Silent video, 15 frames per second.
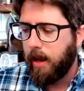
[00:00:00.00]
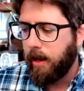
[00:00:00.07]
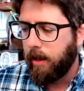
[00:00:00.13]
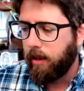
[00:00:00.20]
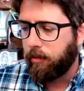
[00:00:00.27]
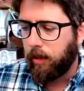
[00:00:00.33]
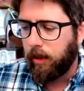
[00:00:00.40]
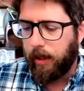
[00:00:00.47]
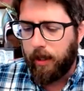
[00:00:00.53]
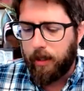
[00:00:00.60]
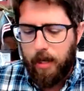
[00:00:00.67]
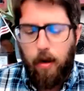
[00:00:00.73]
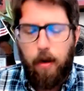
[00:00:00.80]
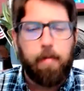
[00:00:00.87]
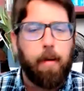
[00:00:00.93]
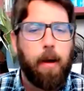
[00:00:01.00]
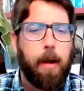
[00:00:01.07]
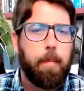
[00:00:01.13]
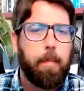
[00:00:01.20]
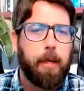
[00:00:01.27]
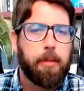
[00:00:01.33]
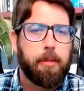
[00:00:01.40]
is really a
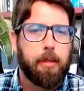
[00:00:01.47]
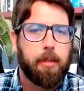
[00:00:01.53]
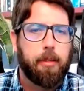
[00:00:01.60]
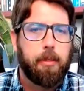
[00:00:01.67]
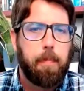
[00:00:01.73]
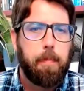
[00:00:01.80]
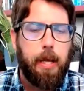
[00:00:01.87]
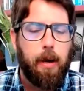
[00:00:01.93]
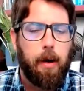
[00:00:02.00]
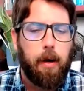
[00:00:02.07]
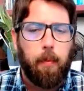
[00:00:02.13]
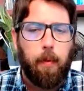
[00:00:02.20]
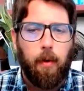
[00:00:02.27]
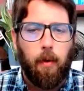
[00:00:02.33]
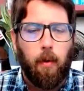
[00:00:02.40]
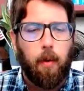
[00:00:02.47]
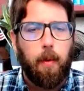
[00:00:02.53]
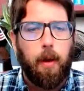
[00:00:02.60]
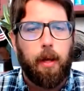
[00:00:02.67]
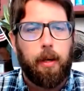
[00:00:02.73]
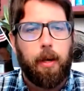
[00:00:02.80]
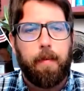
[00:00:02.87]
terrifying picture. It's beyond what
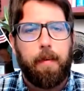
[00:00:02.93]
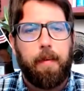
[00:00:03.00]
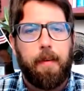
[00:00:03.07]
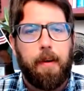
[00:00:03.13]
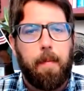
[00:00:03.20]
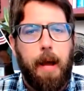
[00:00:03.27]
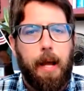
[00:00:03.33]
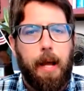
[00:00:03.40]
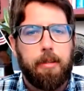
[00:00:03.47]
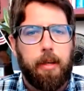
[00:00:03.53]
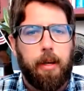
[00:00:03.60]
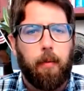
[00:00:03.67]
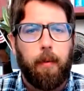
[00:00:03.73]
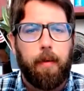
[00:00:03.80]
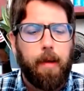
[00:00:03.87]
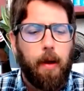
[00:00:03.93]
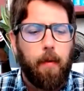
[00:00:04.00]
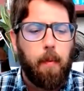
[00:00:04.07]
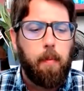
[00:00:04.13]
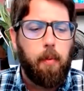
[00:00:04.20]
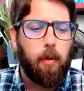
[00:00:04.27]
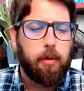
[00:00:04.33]
Orwell could have even imagined. And we've got
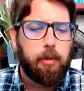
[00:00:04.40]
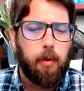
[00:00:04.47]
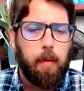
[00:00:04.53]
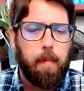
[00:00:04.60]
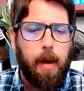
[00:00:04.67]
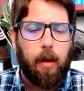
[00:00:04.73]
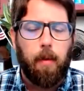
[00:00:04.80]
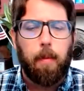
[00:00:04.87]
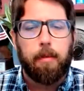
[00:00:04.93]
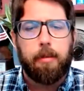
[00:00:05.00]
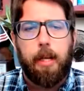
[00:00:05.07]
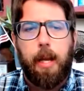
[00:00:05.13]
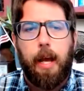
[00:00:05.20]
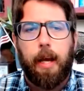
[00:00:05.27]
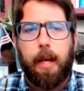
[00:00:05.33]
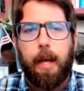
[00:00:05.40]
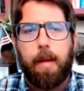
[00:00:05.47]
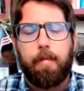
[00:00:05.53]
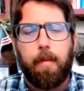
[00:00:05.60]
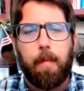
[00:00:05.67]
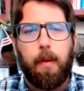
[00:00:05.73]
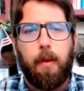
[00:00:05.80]
reports going back almost a
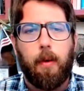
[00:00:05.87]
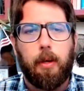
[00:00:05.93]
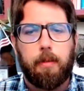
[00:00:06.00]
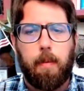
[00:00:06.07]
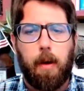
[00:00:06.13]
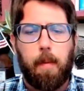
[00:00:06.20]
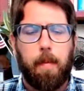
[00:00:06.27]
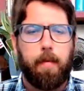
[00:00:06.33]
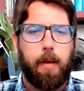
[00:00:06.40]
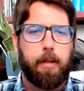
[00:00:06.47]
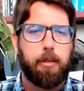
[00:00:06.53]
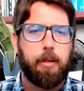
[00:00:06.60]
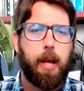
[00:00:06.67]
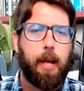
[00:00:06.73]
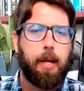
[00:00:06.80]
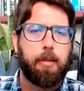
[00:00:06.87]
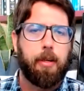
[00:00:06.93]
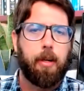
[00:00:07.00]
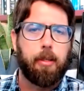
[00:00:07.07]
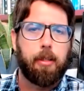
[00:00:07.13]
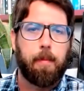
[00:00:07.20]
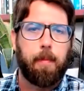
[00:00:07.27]
decade from the U.S. Department of
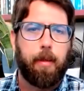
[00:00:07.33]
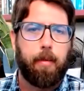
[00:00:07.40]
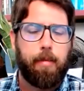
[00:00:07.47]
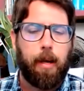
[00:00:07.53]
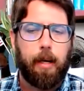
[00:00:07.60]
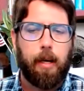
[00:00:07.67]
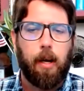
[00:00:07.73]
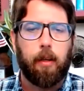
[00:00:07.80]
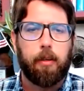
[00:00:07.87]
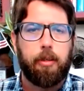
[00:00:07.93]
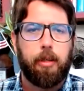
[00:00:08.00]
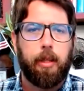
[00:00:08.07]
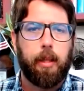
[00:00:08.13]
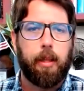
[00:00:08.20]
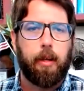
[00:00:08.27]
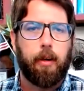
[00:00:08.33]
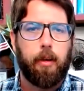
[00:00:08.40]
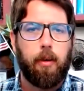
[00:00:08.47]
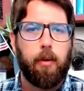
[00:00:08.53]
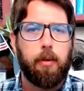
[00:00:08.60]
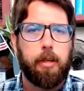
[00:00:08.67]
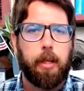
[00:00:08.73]
Education on some of this technology that they're
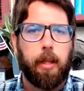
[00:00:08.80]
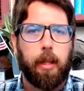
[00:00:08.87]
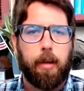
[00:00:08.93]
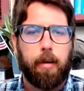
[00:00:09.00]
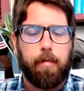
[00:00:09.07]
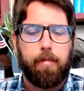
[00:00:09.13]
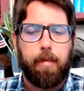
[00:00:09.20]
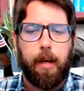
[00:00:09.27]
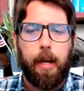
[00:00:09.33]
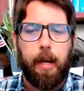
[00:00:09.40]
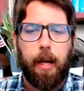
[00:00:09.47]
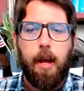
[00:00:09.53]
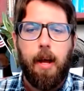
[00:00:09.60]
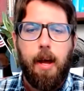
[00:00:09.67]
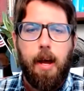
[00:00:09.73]
using, that they're funding.